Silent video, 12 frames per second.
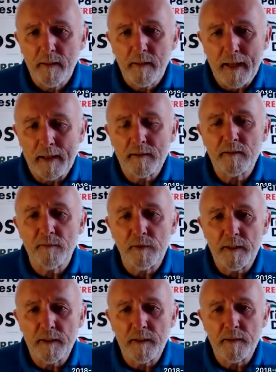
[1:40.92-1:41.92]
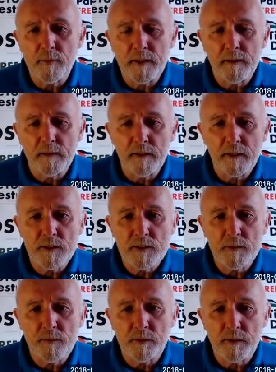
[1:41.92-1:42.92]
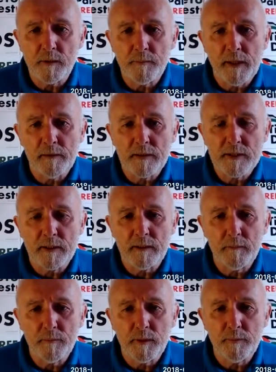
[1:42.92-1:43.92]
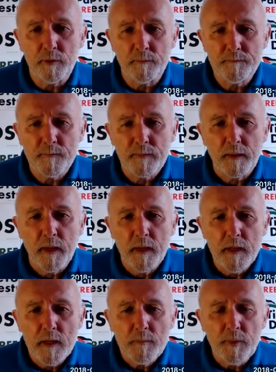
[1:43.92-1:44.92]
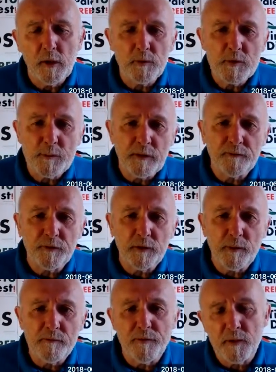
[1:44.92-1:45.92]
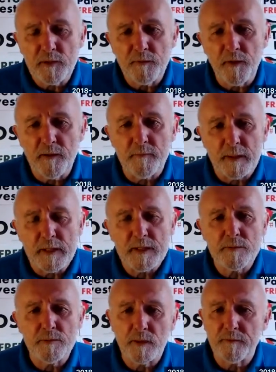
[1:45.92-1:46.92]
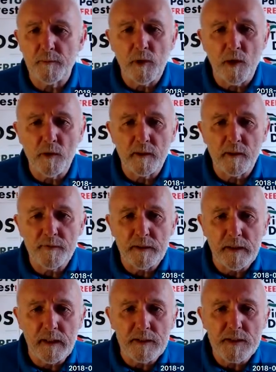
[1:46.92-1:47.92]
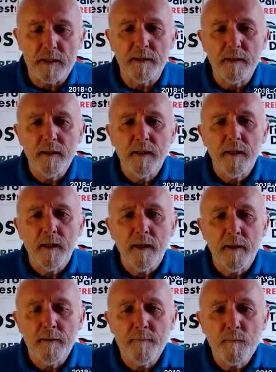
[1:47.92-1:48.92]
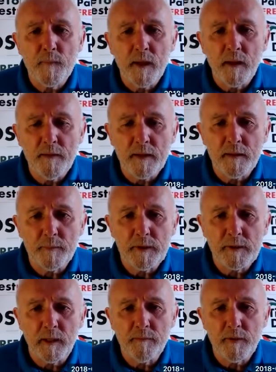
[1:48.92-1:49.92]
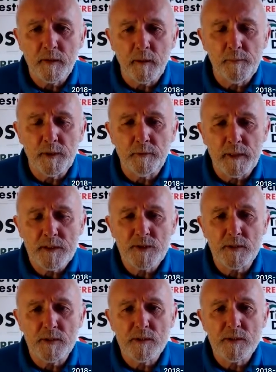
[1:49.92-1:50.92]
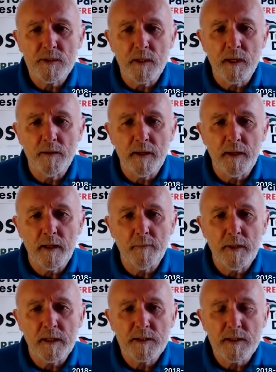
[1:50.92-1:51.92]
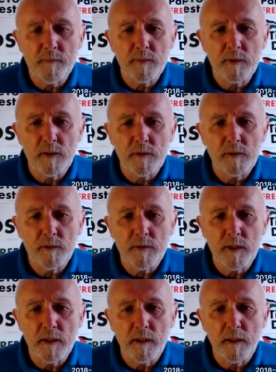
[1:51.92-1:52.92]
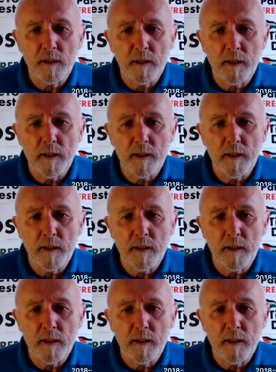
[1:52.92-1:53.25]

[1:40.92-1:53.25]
actively in Britain in support of the Palestinian people. Paul will speak for about 45 minutes. We'll give him longer if he needs it. And then there'll be time for a couple of questions, and then I'll make some concluding